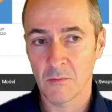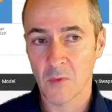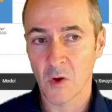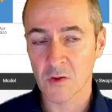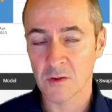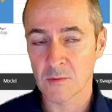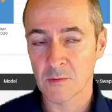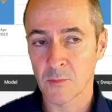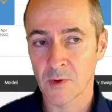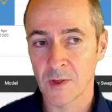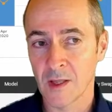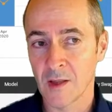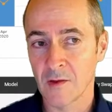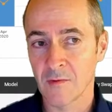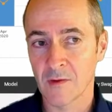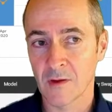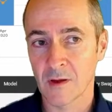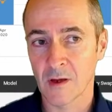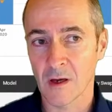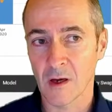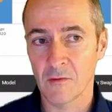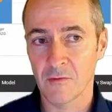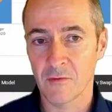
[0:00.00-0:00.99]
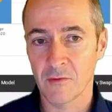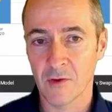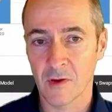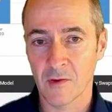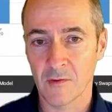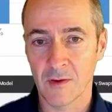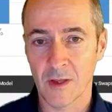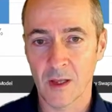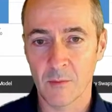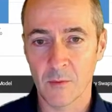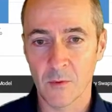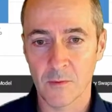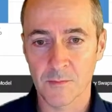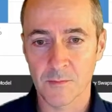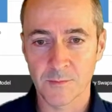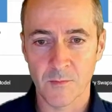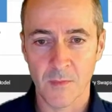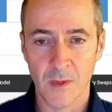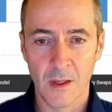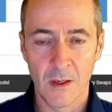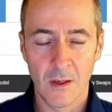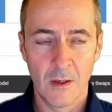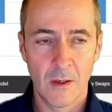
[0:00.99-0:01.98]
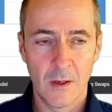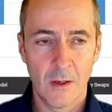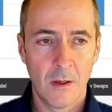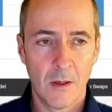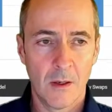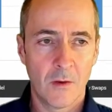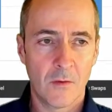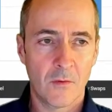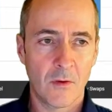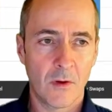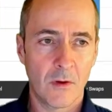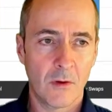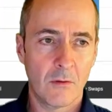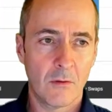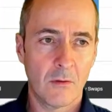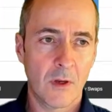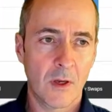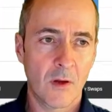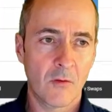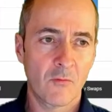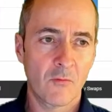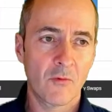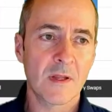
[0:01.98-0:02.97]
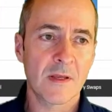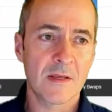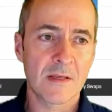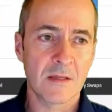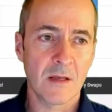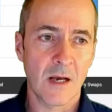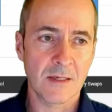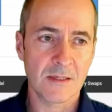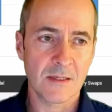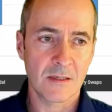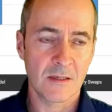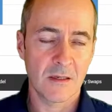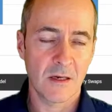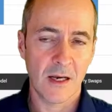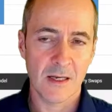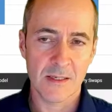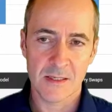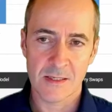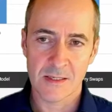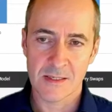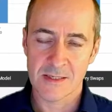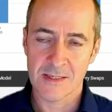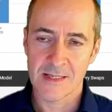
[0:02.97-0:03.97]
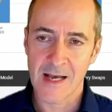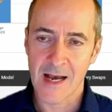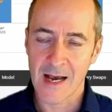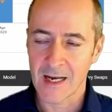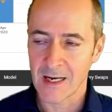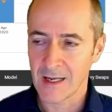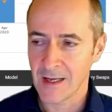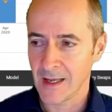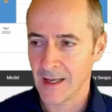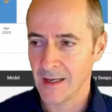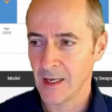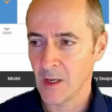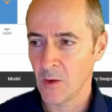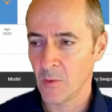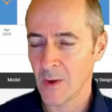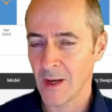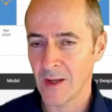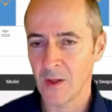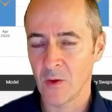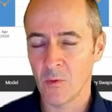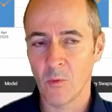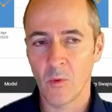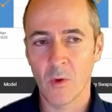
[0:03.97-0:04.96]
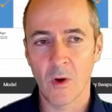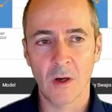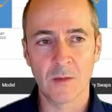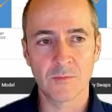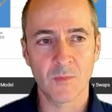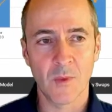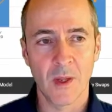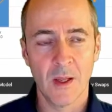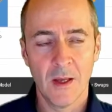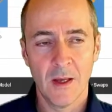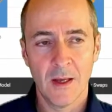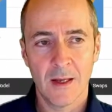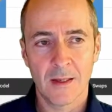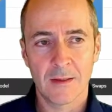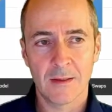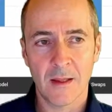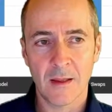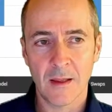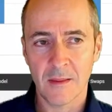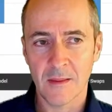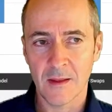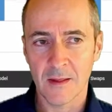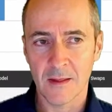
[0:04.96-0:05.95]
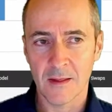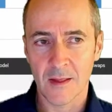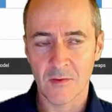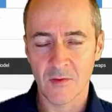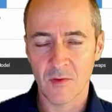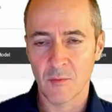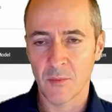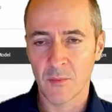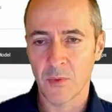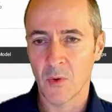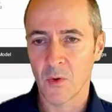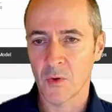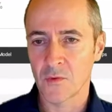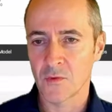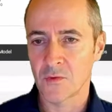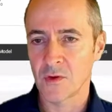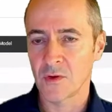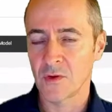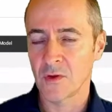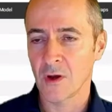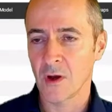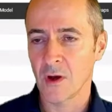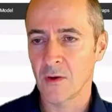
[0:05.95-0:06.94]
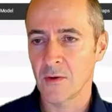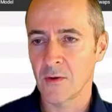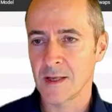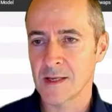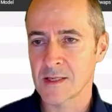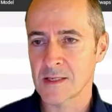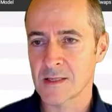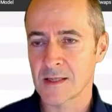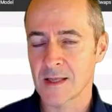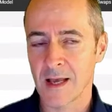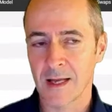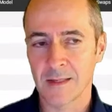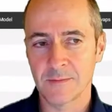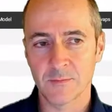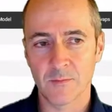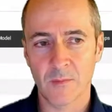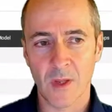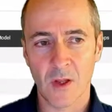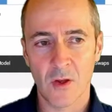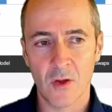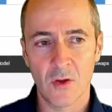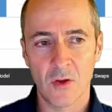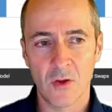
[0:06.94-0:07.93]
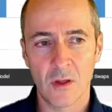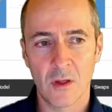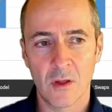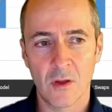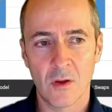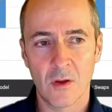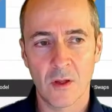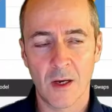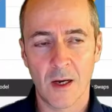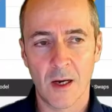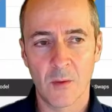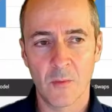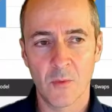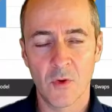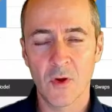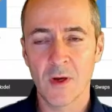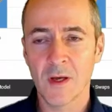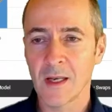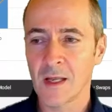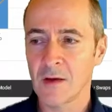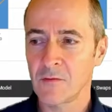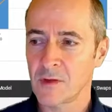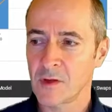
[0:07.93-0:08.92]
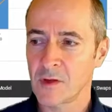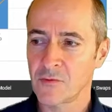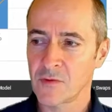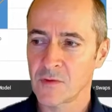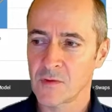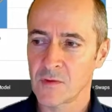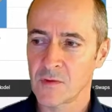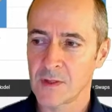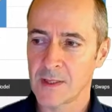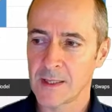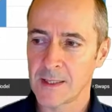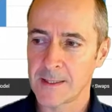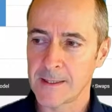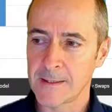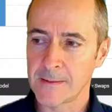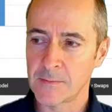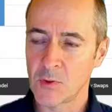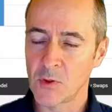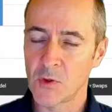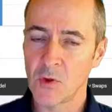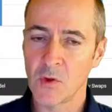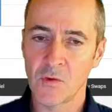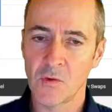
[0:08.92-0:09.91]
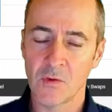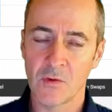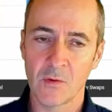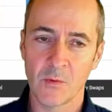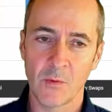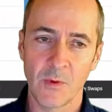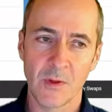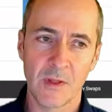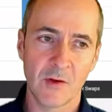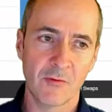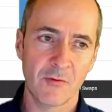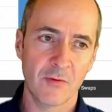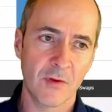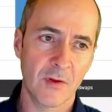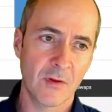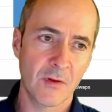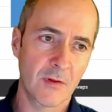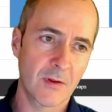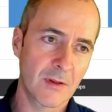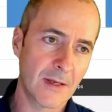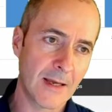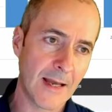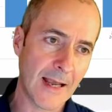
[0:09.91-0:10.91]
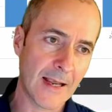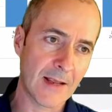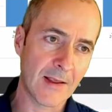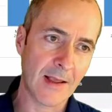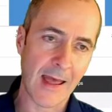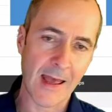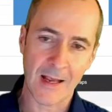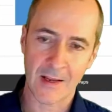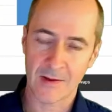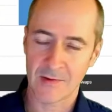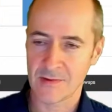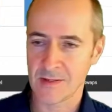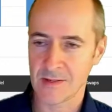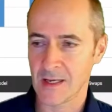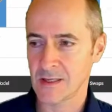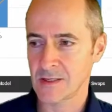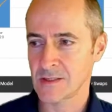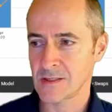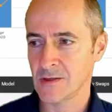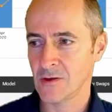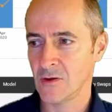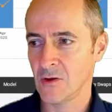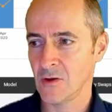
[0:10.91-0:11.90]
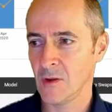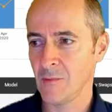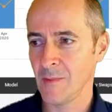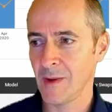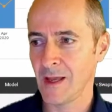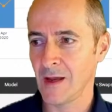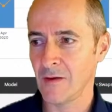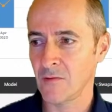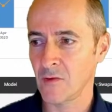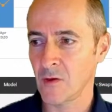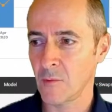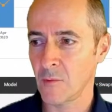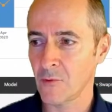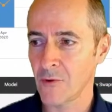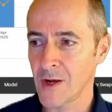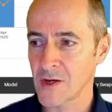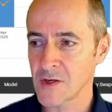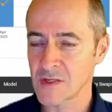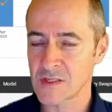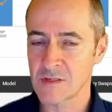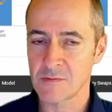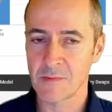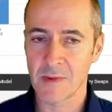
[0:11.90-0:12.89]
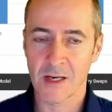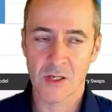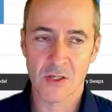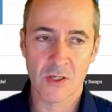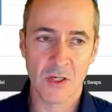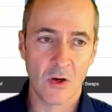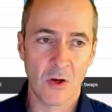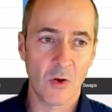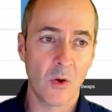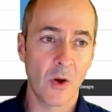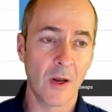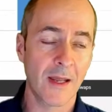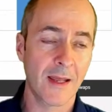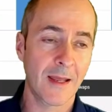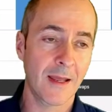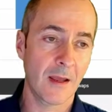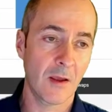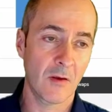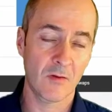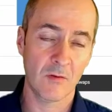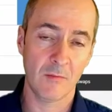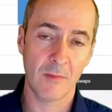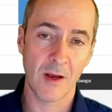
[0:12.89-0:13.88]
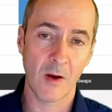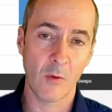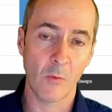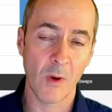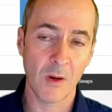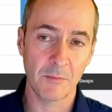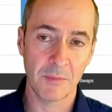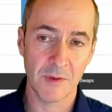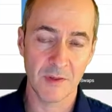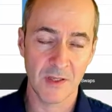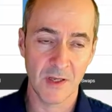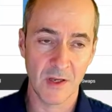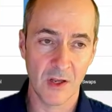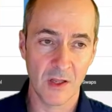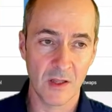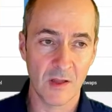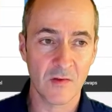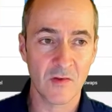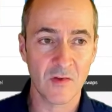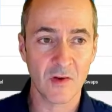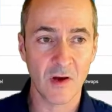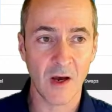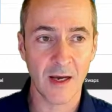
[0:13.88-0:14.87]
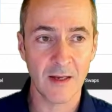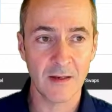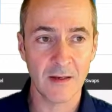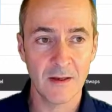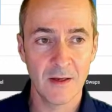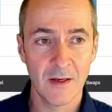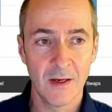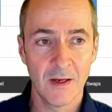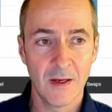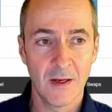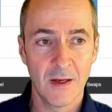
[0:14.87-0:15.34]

multiple years ago, for example. So you can really slice and dice this data any way you want. Another thing that's important to note is that you can have different users with different access. So you may have an operations manager who only cares about one particular site,